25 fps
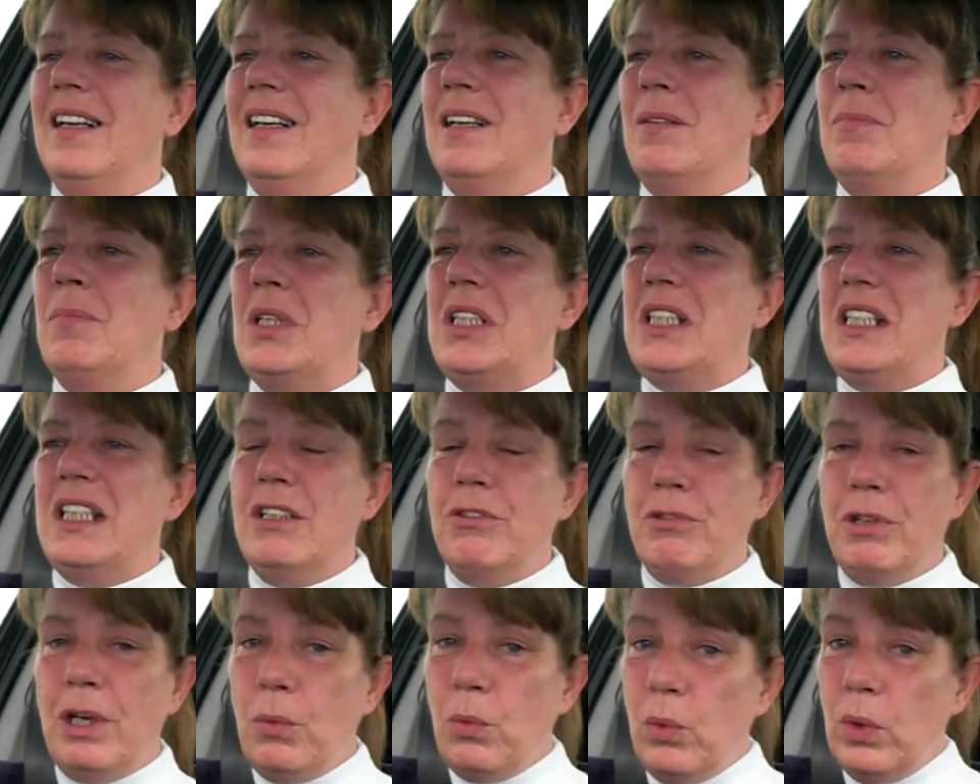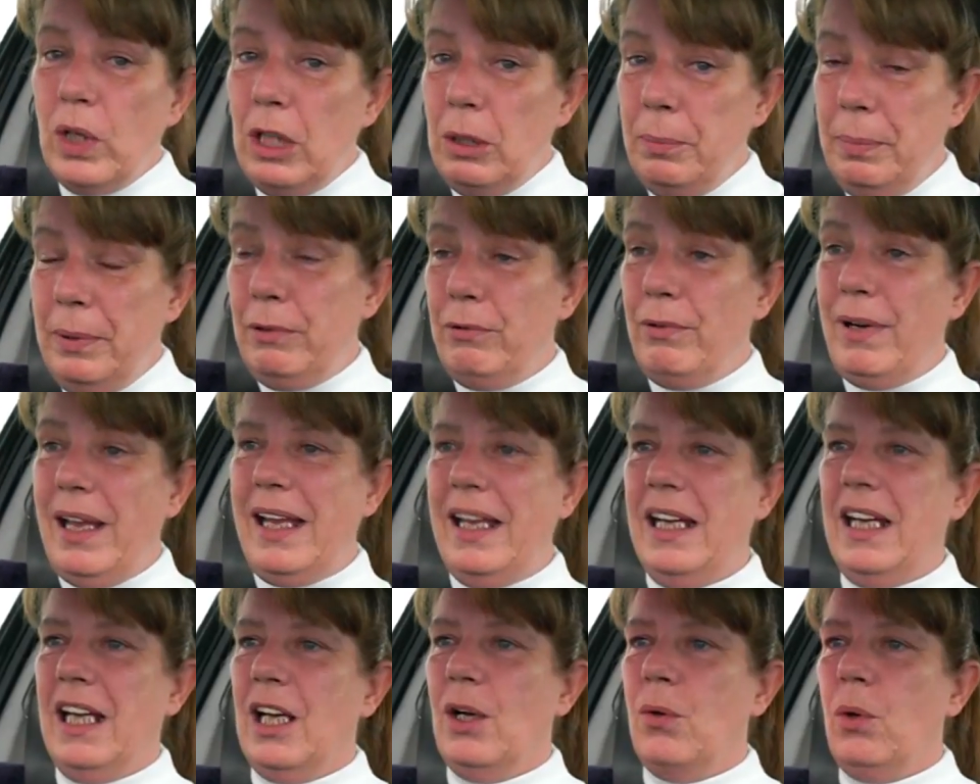Madeira will be
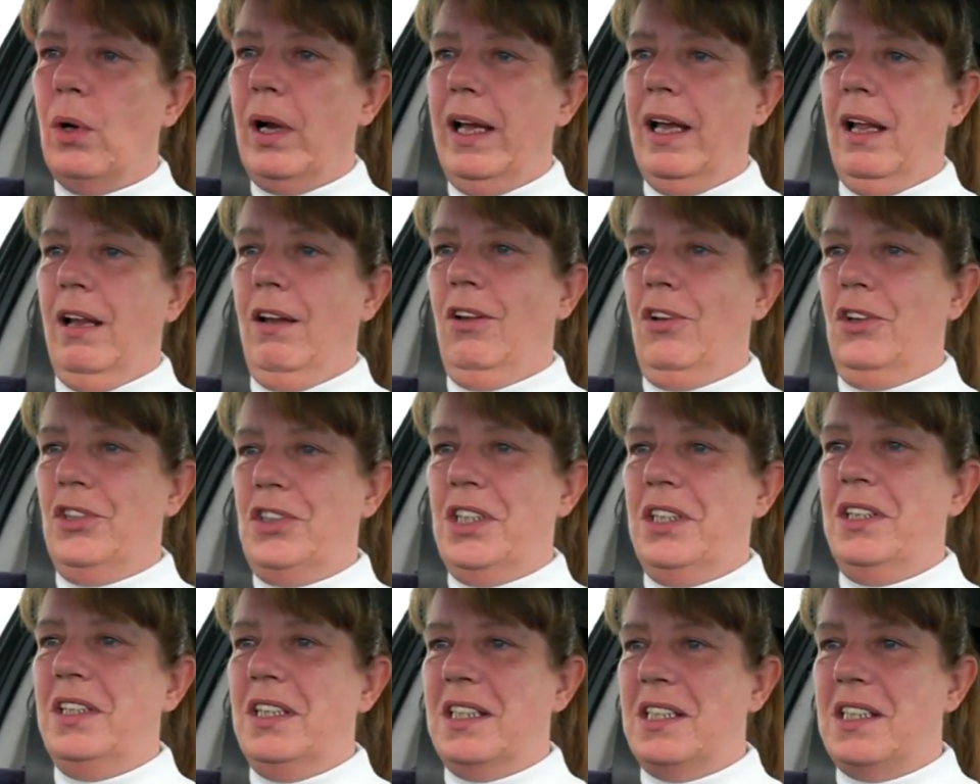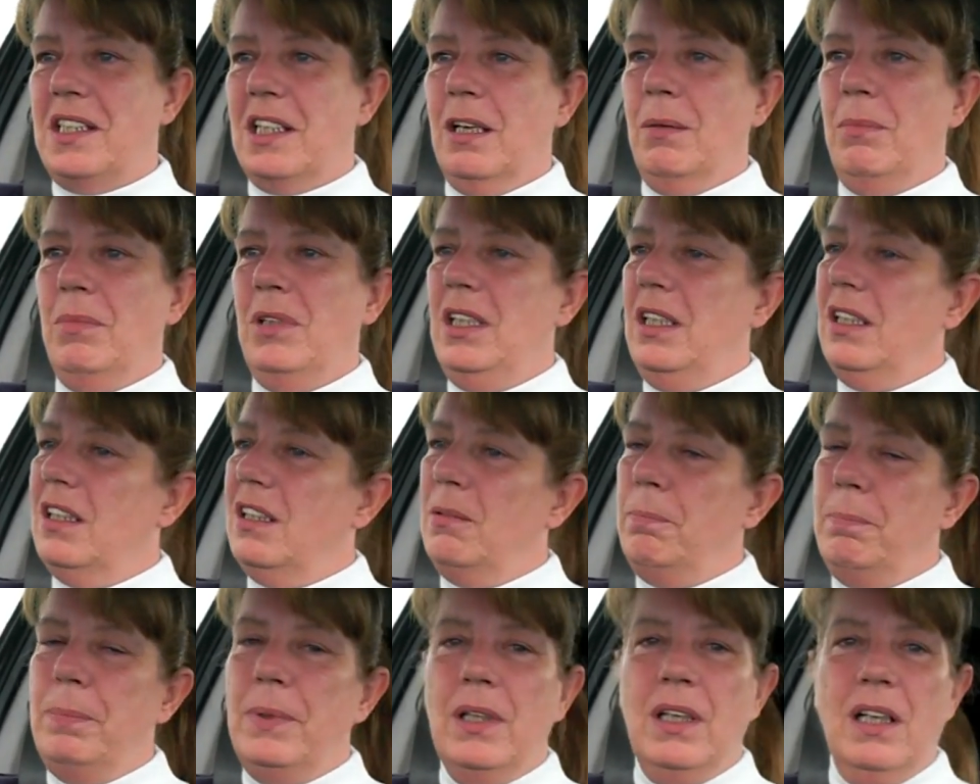raining quite a lot at this time of
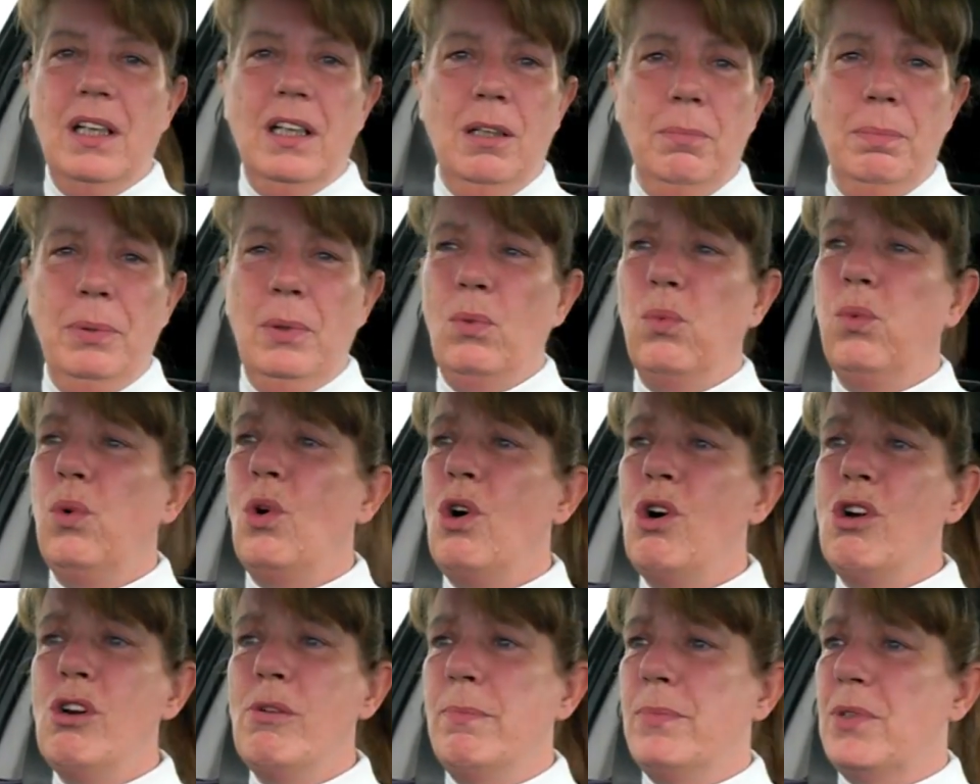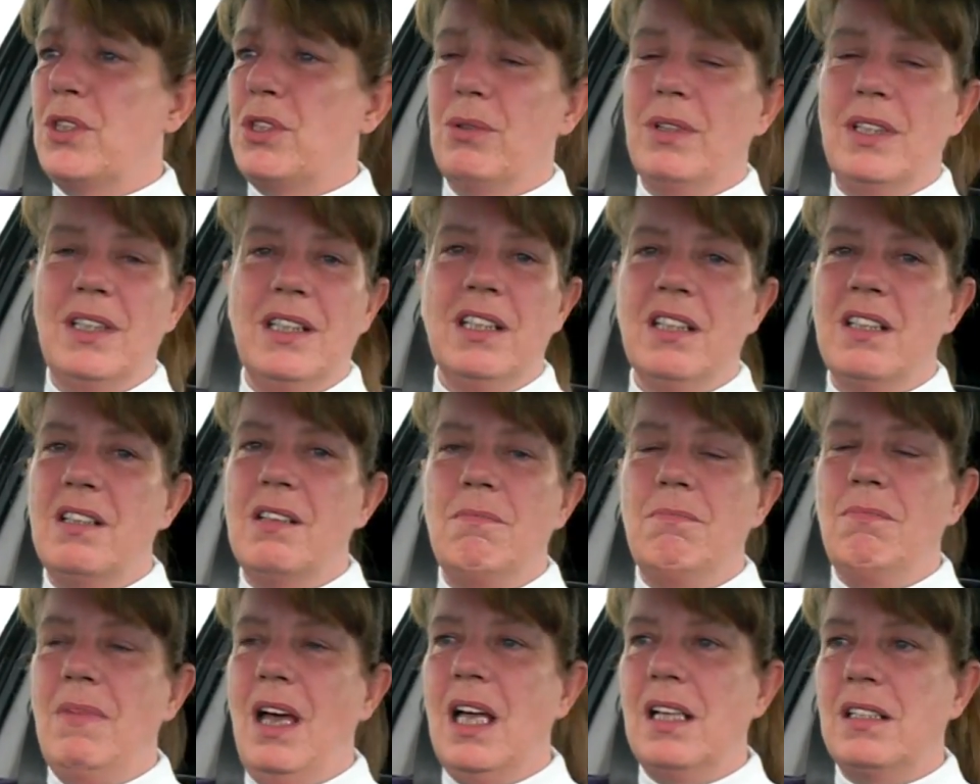year, but it'll be warm, so it
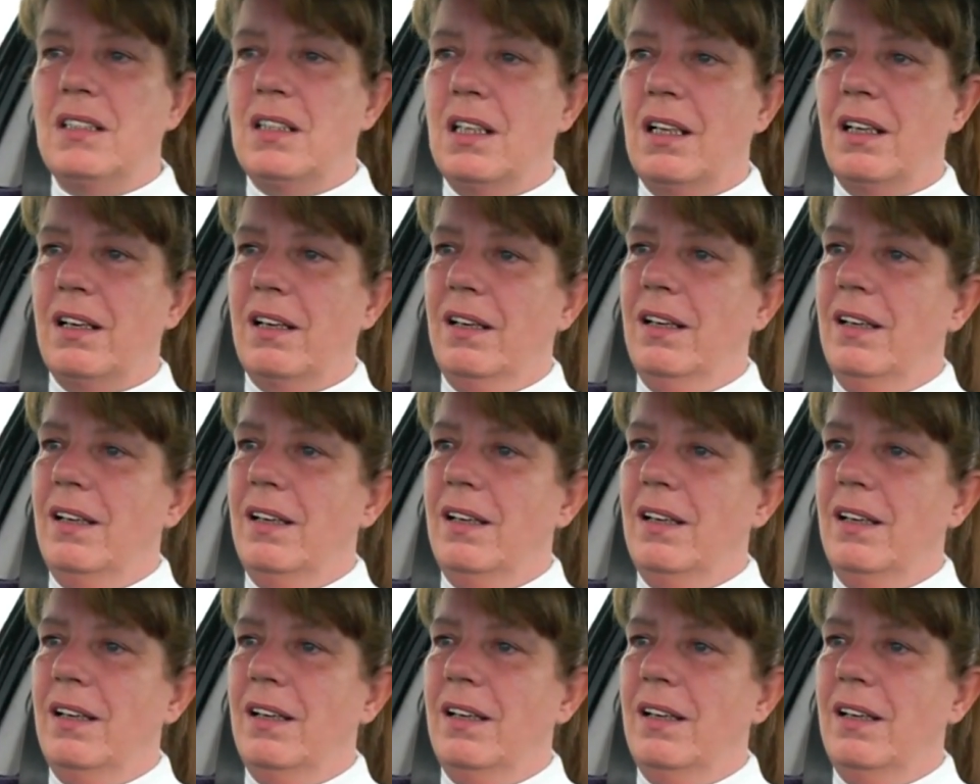doesn't matter.